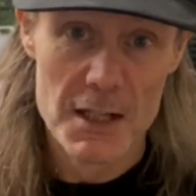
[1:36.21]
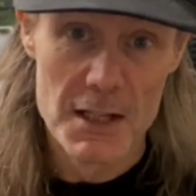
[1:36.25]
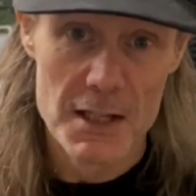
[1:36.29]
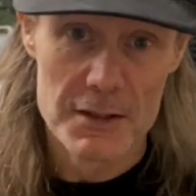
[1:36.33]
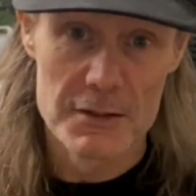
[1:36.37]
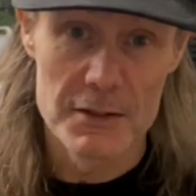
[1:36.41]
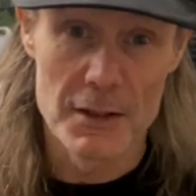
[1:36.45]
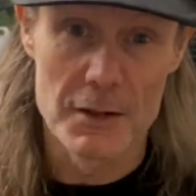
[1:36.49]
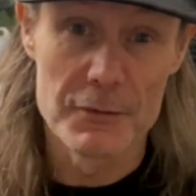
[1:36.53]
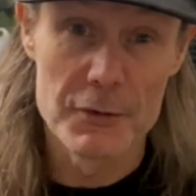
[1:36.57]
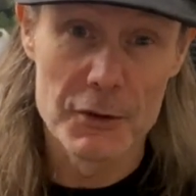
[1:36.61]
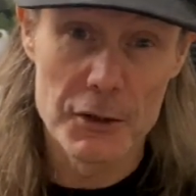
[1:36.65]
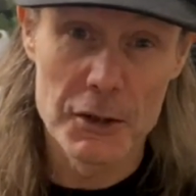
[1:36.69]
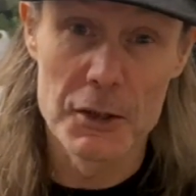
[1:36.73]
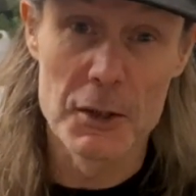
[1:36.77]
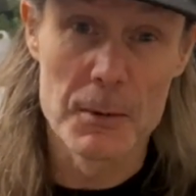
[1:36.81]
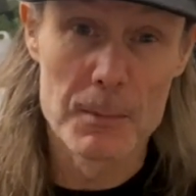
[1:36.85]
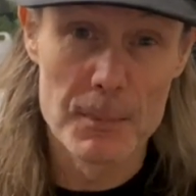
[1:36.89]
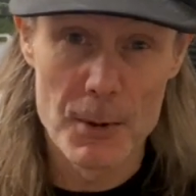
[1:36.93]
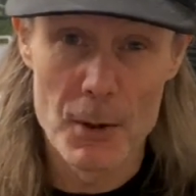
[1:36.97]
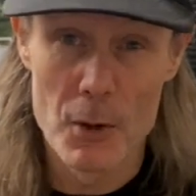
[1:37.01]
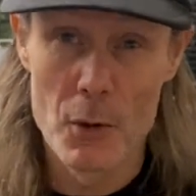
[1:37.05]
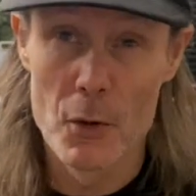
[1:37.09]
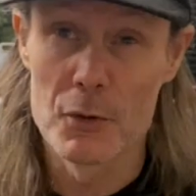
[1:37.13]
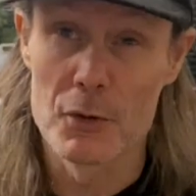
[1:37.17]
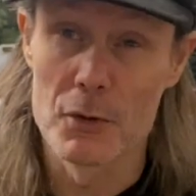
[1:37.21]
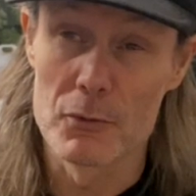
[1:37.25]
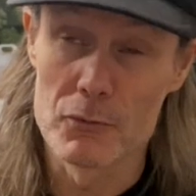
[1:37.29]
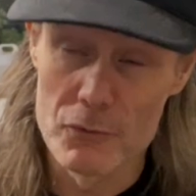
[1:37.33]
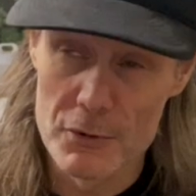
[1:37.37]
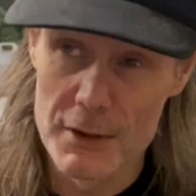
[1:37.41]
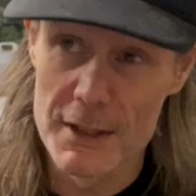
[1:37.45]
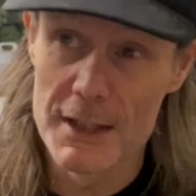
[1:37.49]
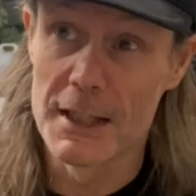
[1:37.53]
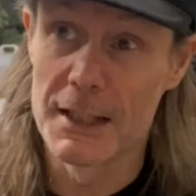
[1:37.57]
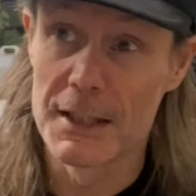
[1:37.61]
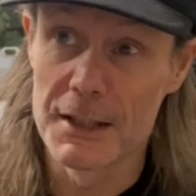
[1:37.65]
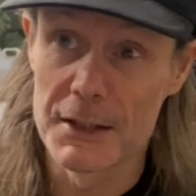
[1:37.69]
So if you're going to build a
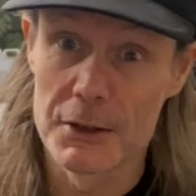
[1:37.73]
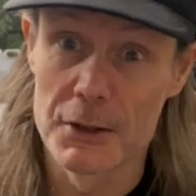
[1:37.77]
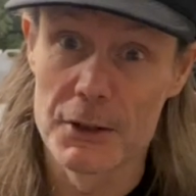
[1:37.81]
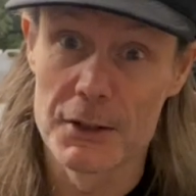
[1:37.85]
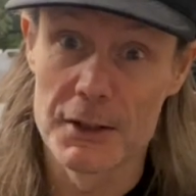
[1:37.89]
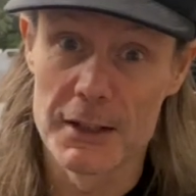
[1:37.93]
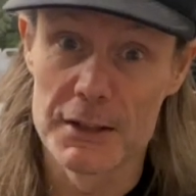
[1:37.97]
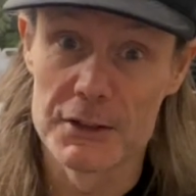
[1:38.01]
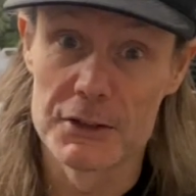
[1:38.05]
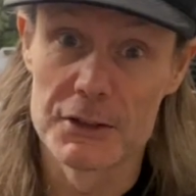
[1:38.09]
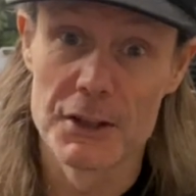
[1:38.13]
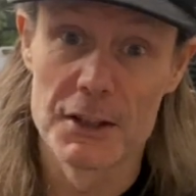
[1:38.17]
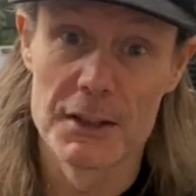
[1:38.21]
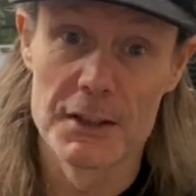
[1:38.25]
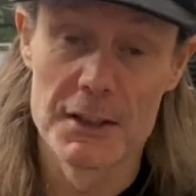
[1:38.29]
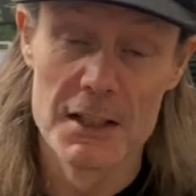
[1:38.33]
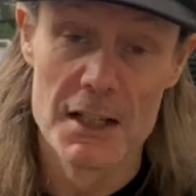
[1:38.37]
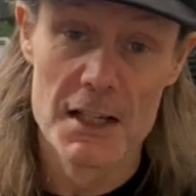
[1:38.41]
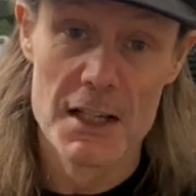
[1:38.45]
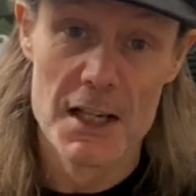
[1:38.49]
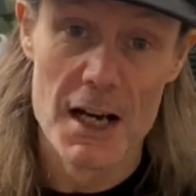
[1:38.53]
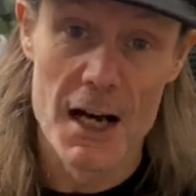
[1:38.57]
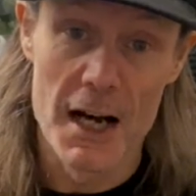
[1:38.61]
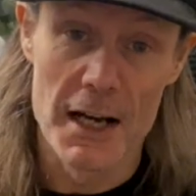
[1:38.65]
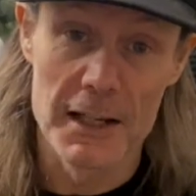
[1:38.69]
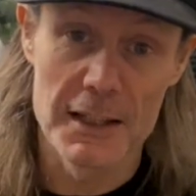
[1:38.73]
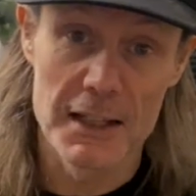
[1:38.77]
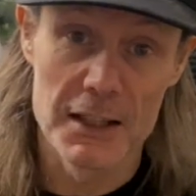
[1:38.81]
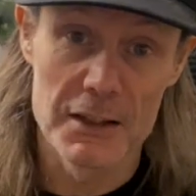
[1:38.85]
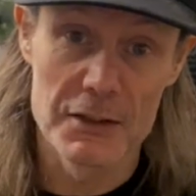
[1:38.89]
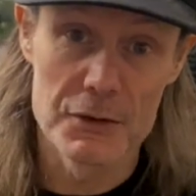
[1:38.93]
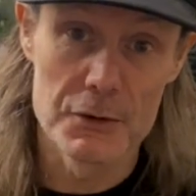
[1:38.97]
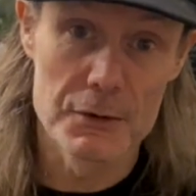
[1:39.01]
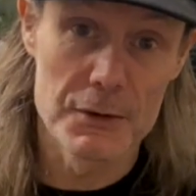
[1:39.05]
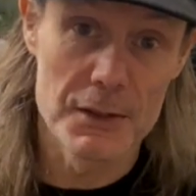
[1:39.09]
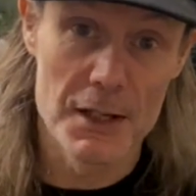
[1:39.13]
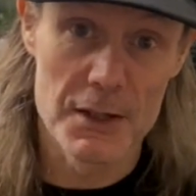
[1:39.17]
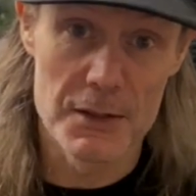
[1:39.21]
really good engine, I
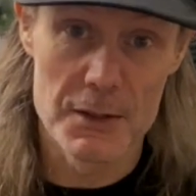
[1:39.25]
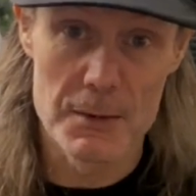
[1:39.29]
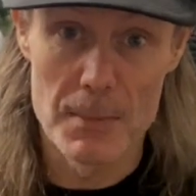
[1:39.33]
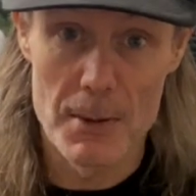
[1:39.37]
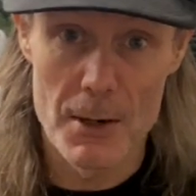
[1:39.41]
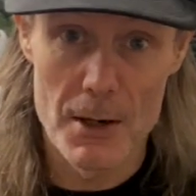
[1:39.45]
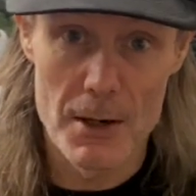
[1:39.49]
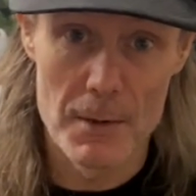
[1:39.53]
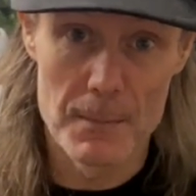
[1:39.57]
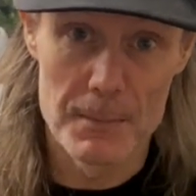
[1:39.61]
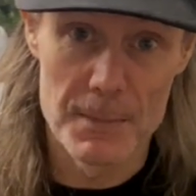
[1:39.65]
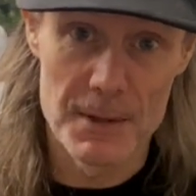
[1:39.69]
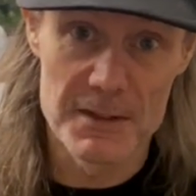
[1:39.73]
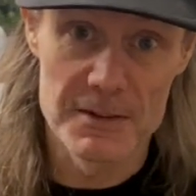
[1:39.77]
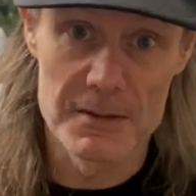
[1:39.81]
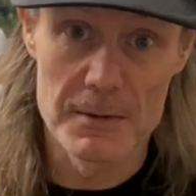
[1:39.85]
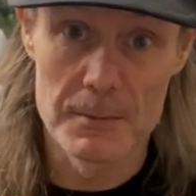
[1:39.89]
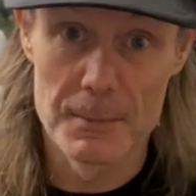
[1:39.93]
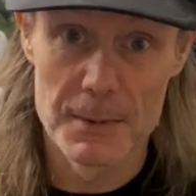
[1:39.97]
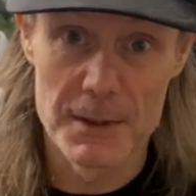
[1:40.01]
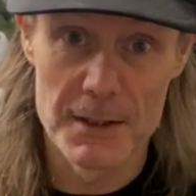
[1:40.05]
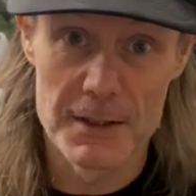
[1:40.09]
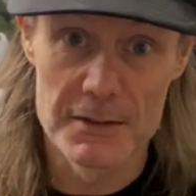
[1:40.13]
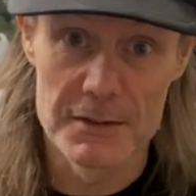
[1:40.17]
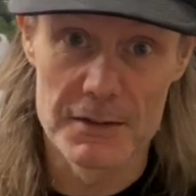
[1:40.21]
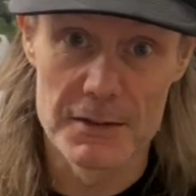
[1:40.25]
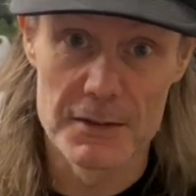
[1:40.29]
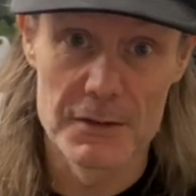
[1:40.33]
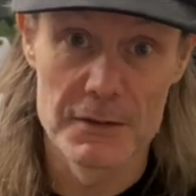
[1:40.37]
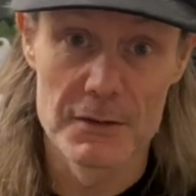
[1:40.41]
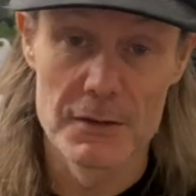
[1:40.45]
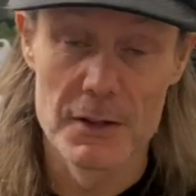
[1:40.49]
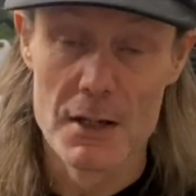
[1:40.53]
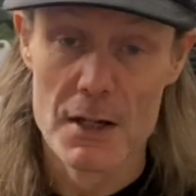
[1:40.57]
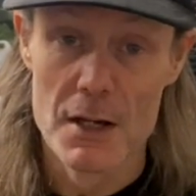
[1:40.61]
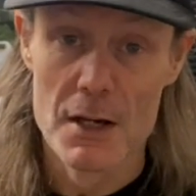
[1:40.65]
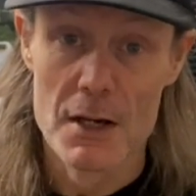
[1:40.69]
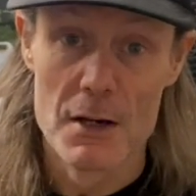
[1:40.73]
guess you get the bits and pieces
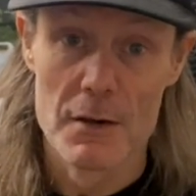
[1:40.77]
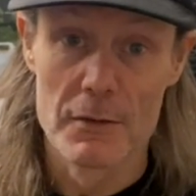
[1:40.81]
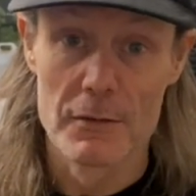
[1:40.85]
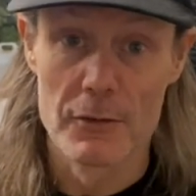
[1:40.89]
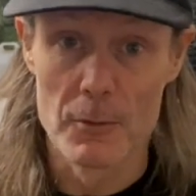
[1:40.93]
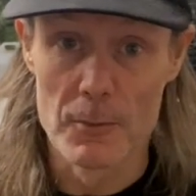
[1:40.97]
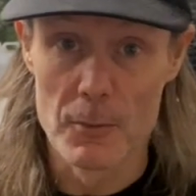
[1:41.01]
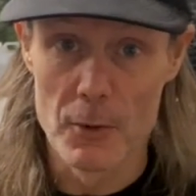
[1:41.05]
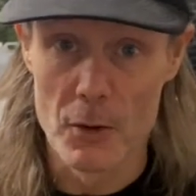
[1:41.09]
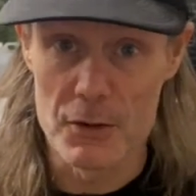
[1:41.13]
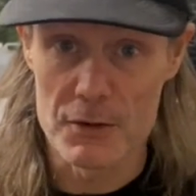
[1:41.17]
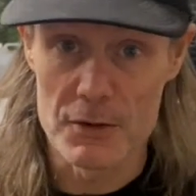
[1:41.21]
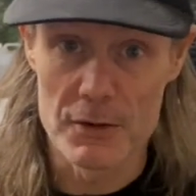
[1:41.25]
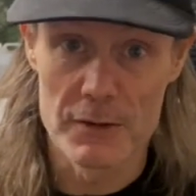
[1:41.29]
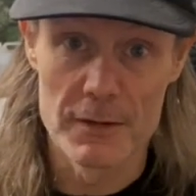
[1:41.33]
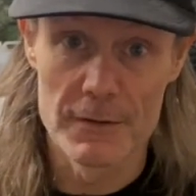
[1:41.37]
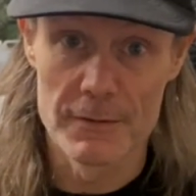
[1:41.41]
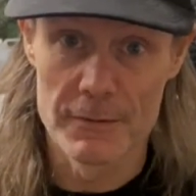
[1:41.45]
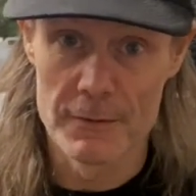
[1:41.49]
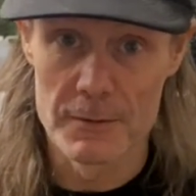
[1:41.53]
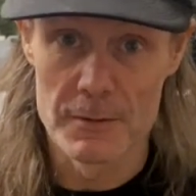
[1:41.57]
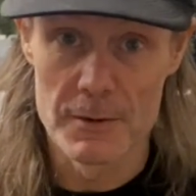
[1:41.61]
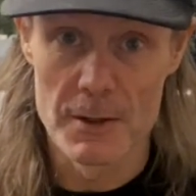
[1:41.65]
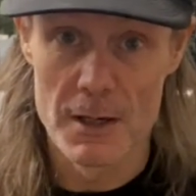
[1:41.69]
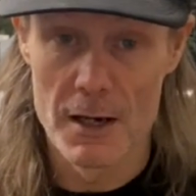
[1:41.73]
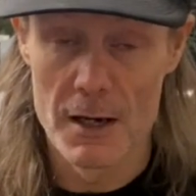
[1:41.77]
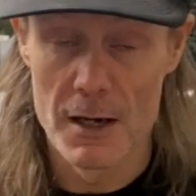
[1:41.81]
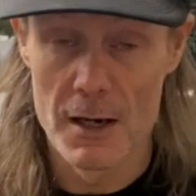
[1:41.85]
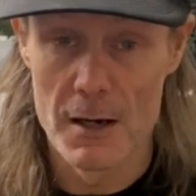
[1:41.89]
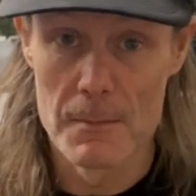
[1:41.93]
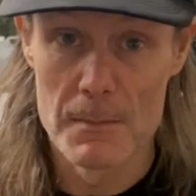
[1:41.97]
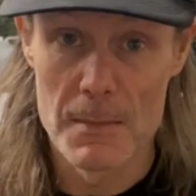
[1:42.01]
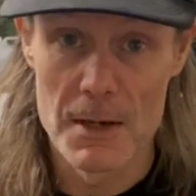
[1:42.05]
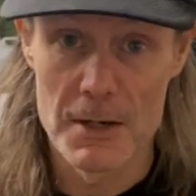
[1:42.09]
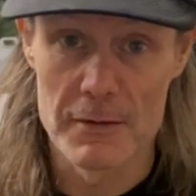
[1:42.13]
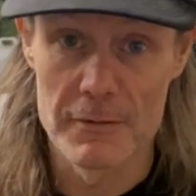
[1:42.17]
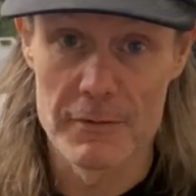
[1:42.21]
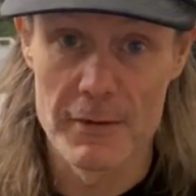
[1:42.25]
from lots of different
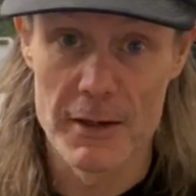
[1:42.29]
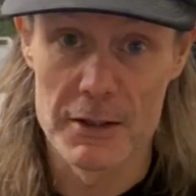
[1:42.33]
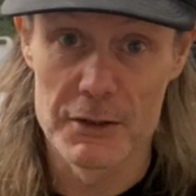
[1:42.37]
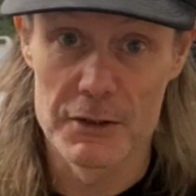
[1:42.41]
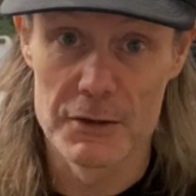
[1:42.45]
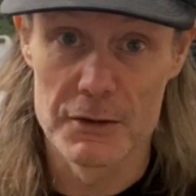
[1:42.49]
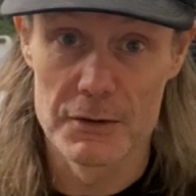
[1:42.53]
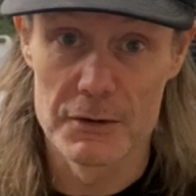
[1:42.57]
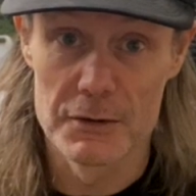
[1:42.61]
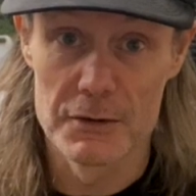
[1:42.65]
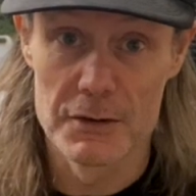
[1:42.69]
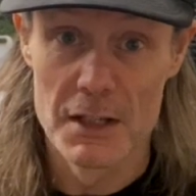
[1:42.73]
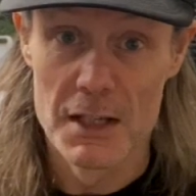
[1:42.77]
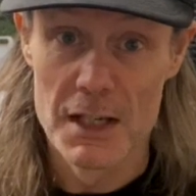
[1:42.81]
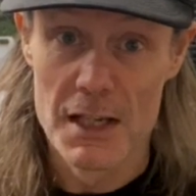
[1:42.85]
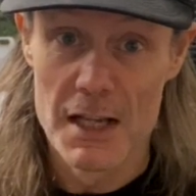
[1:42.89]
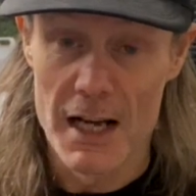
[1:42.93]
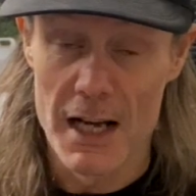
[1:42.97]
manufacturers,